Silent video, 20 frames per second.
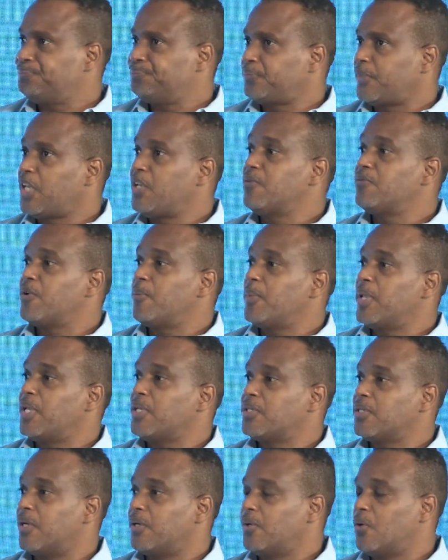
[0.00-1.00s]

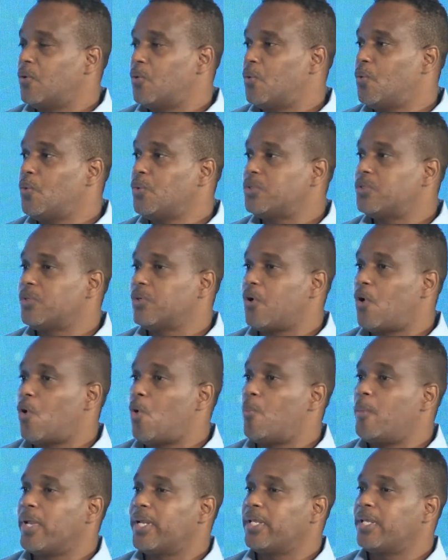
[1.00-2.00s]
information who took
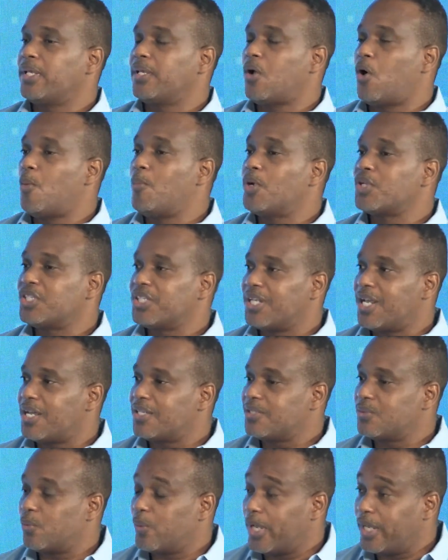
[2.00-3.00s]
how much
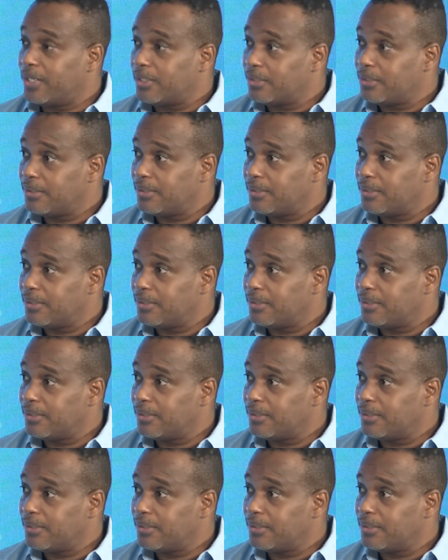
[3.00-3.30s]
gas when.